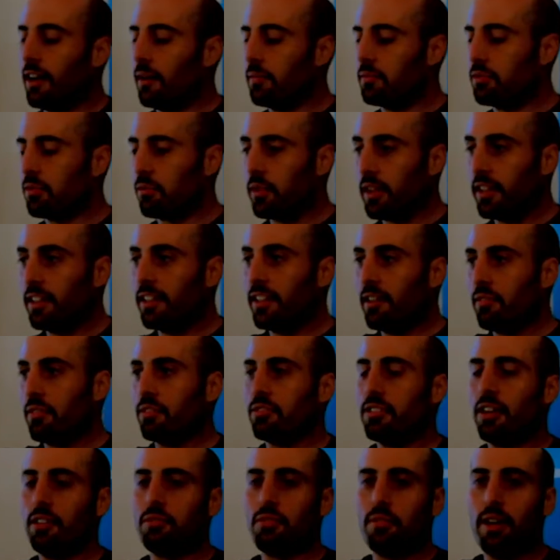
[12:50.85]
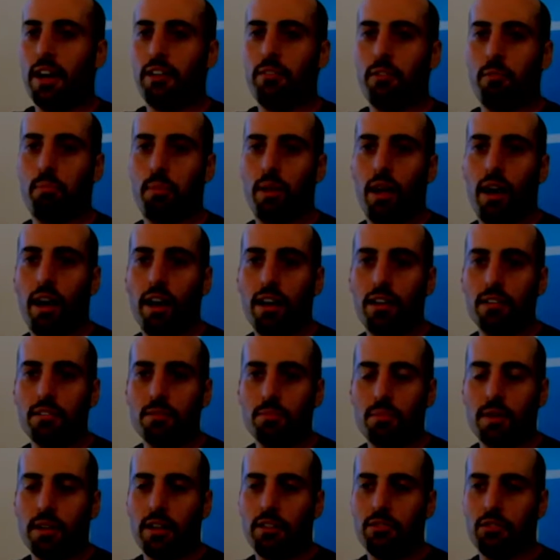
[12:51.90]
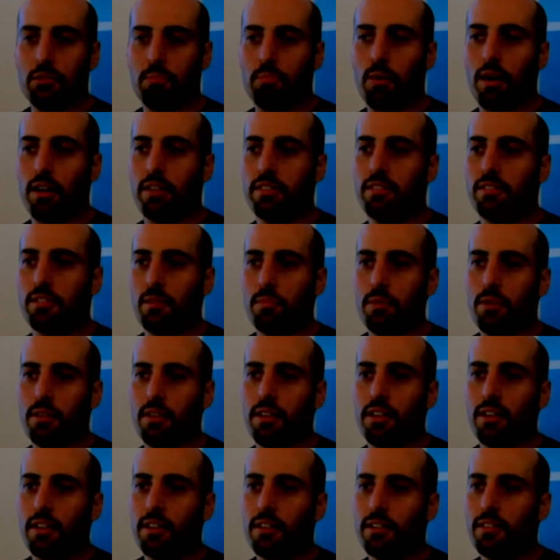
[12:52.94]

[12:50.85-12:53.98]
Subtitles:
So really give yourselves a round of applause because you're part of this community.